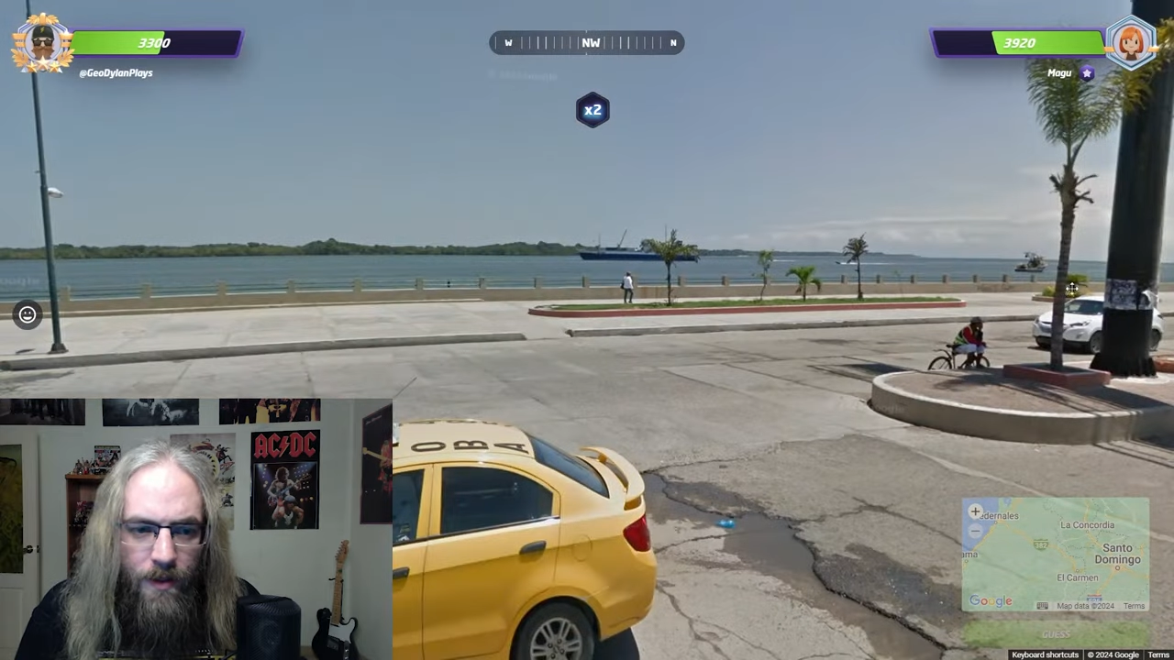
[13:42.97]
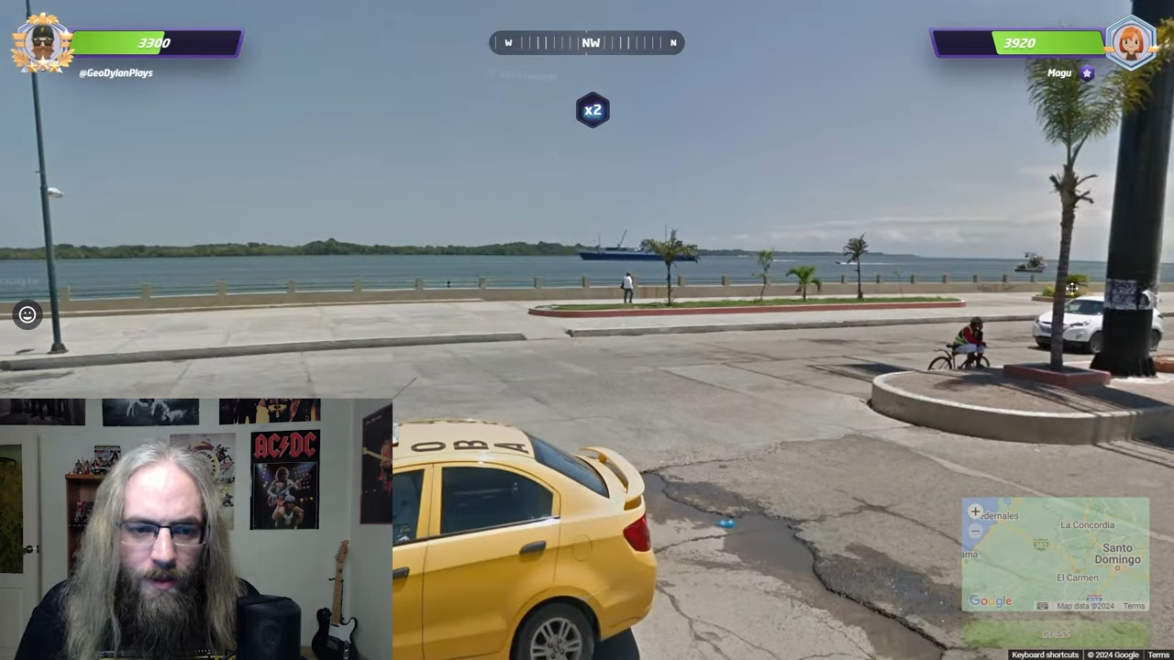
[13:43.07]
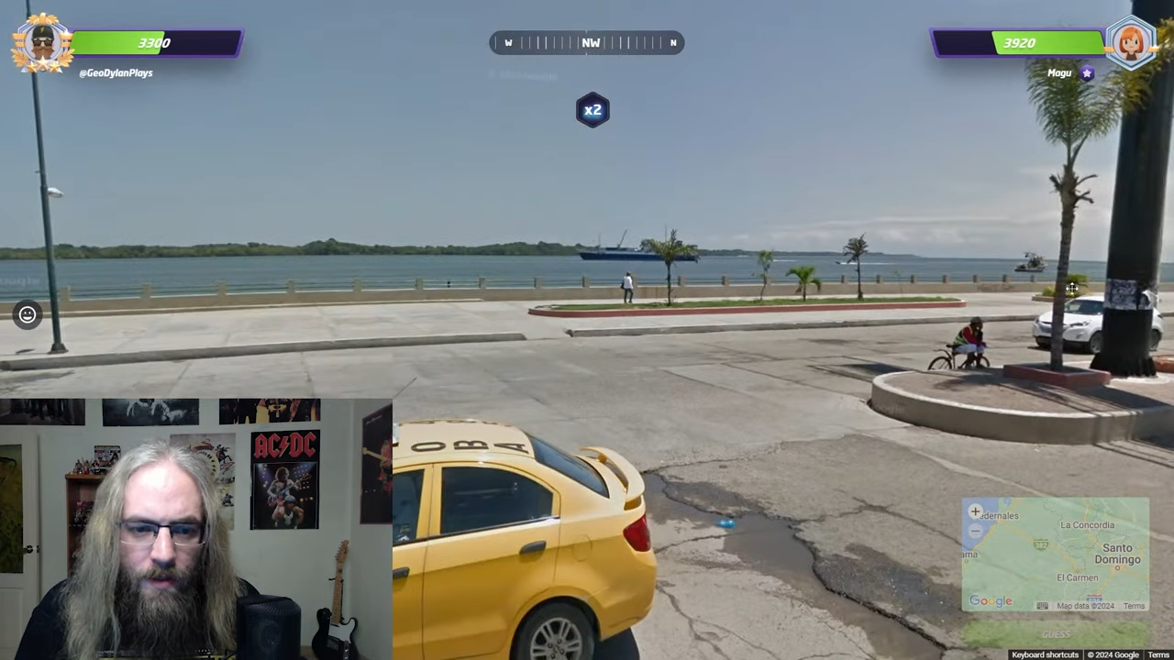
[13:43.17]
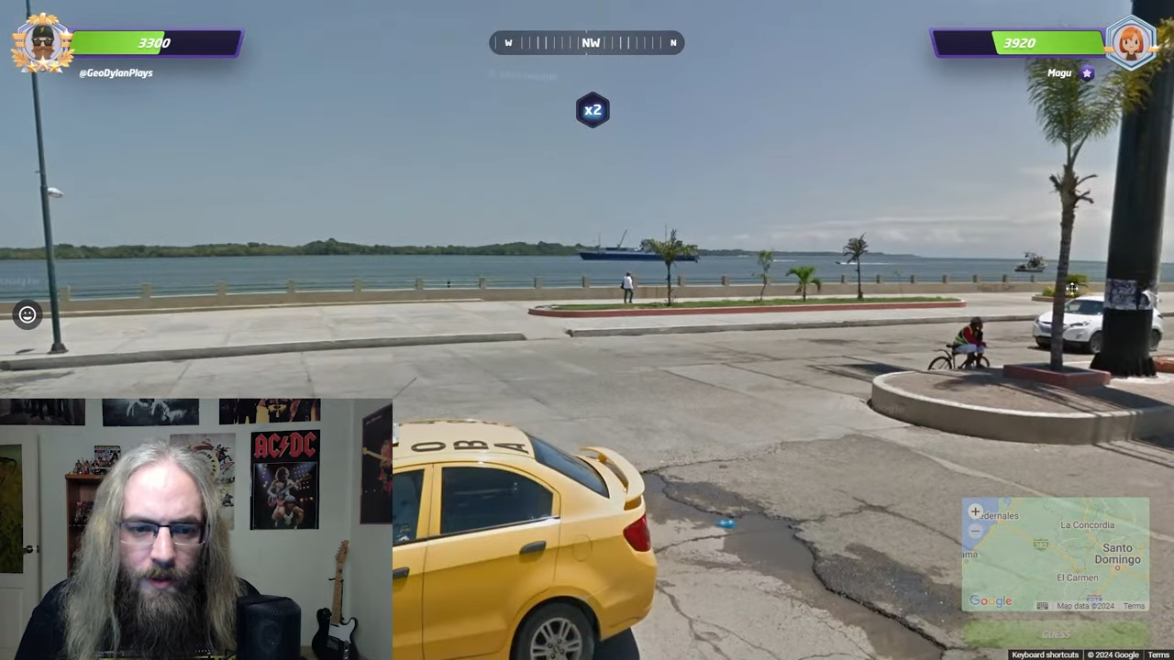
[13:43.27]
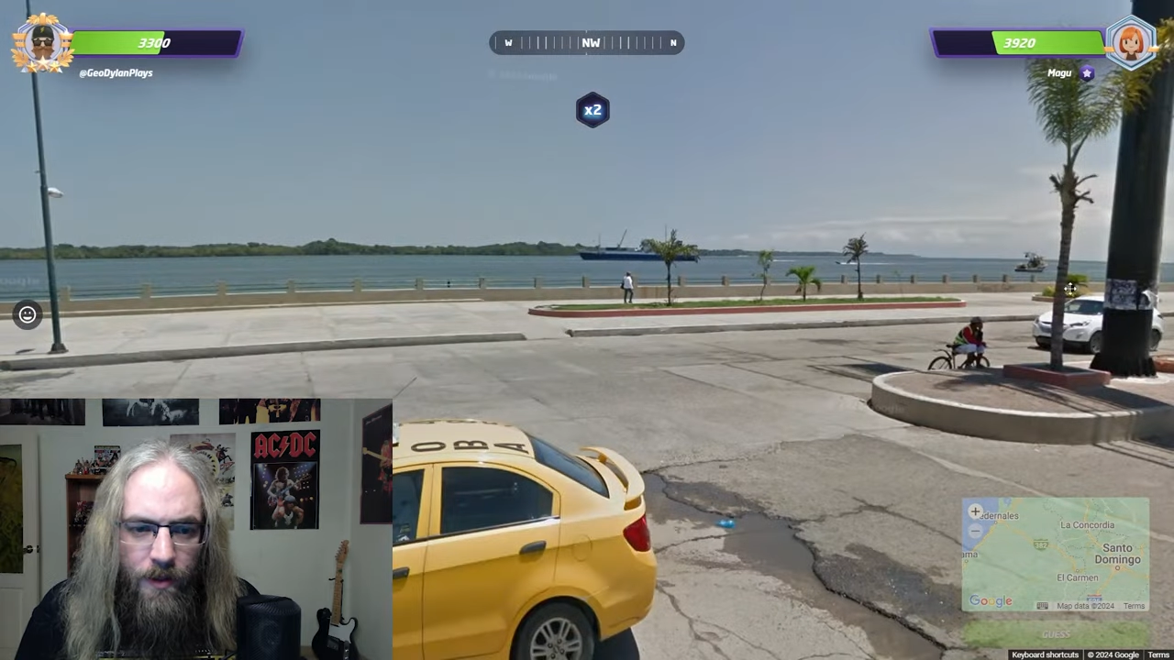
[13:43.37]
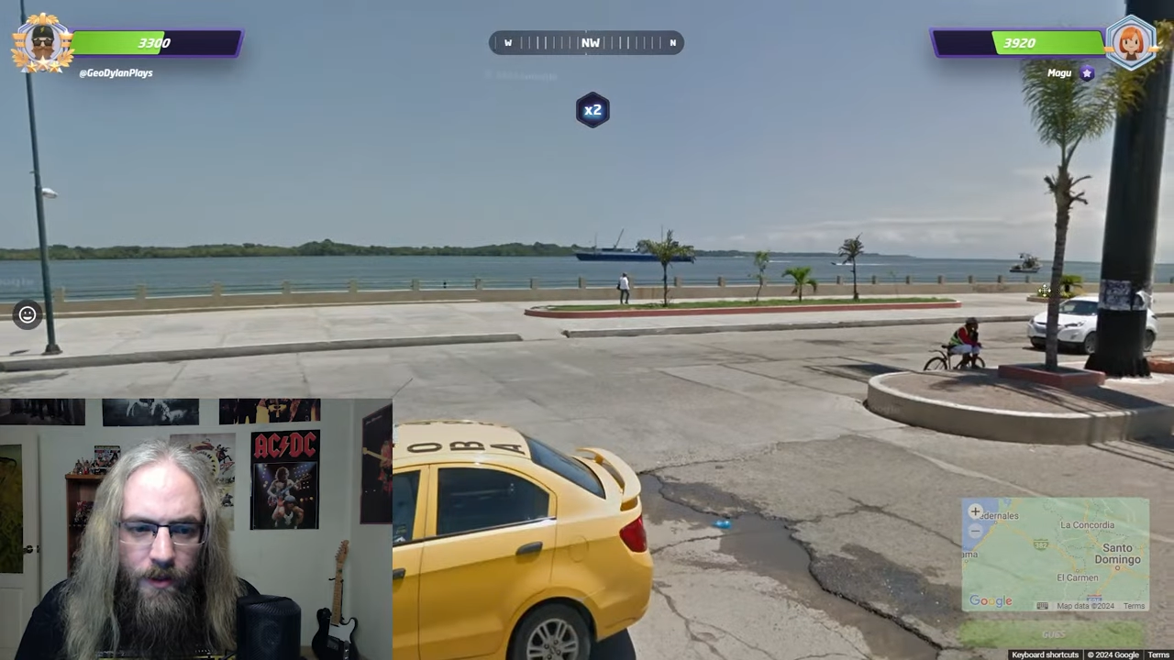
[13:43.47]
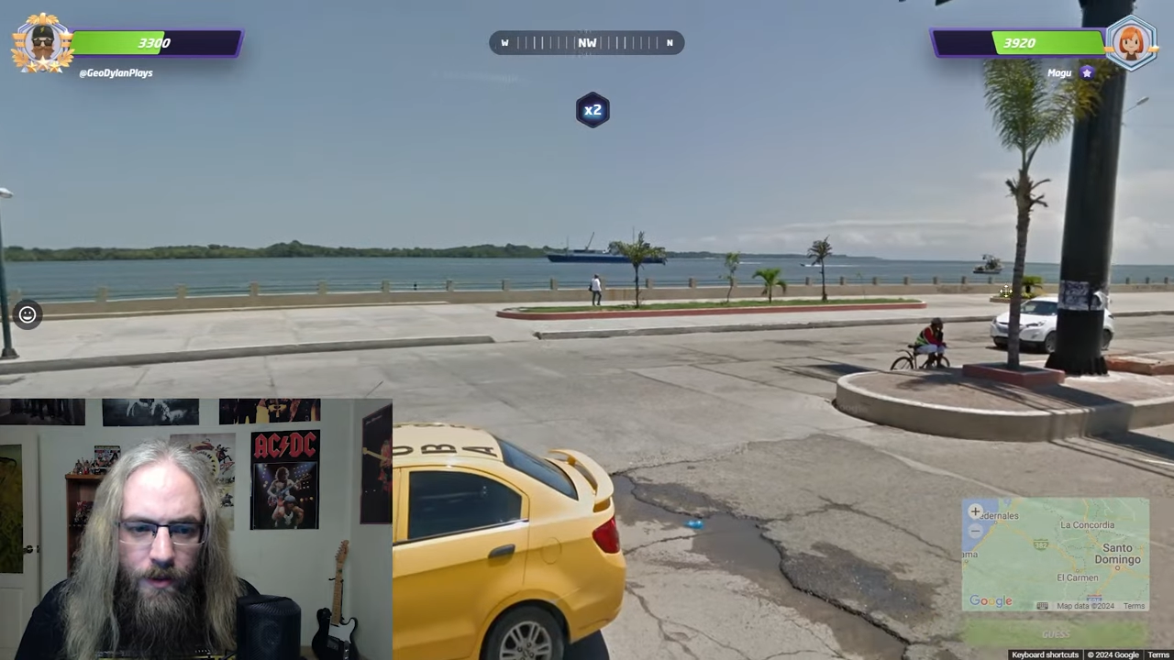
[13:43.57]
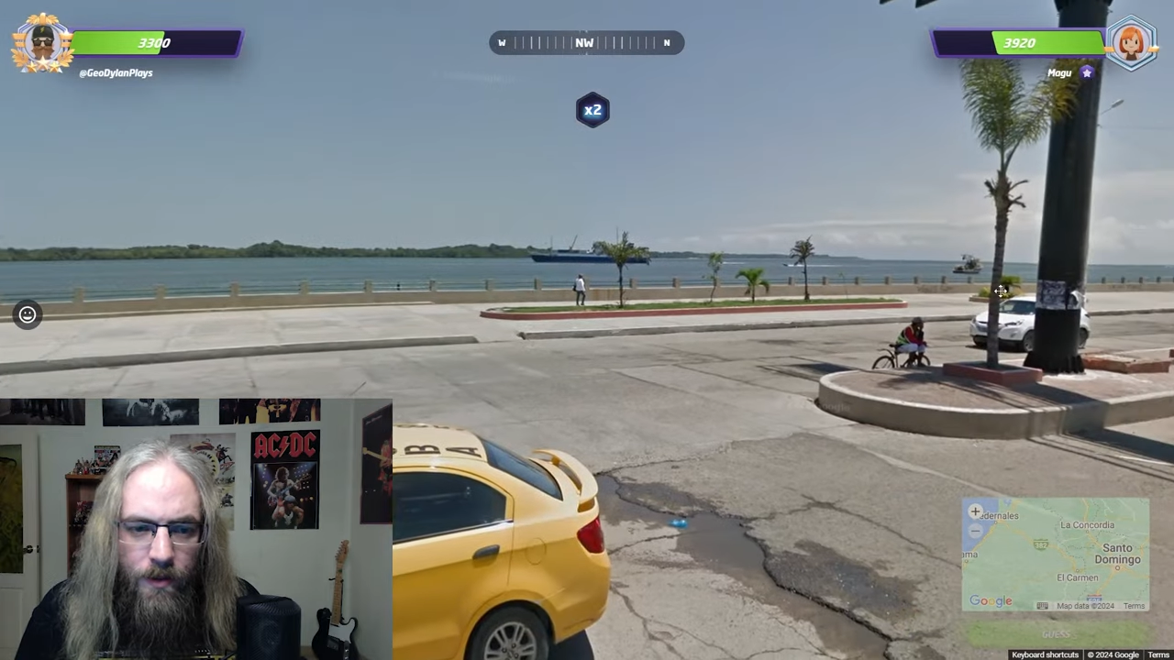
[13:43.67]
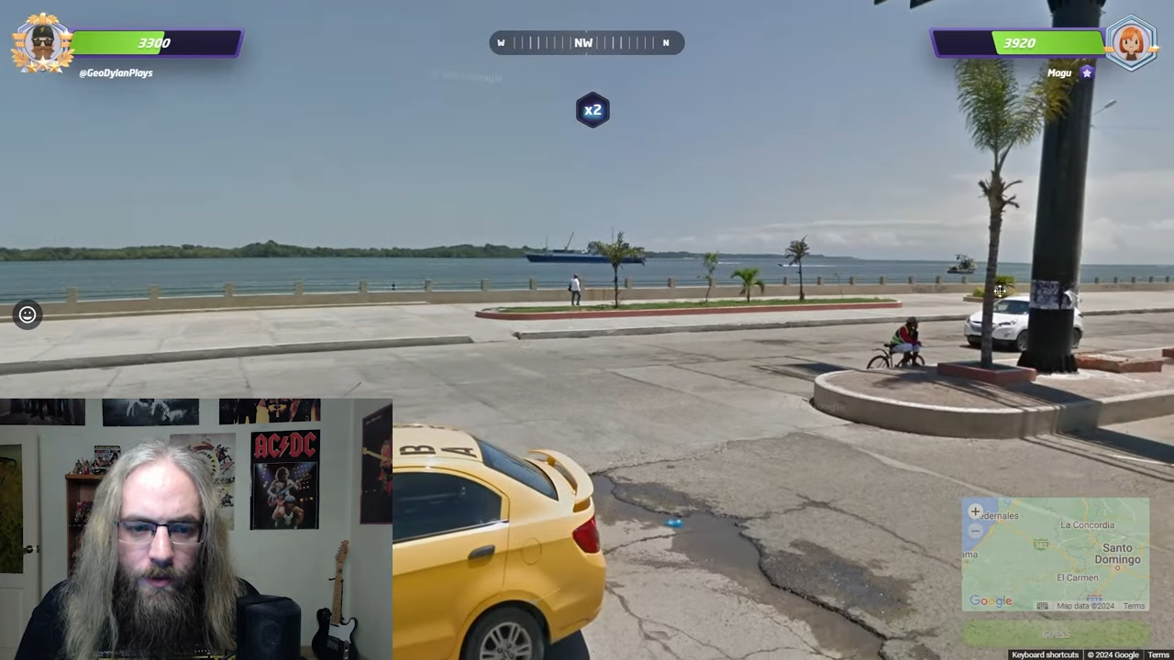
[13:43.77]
similar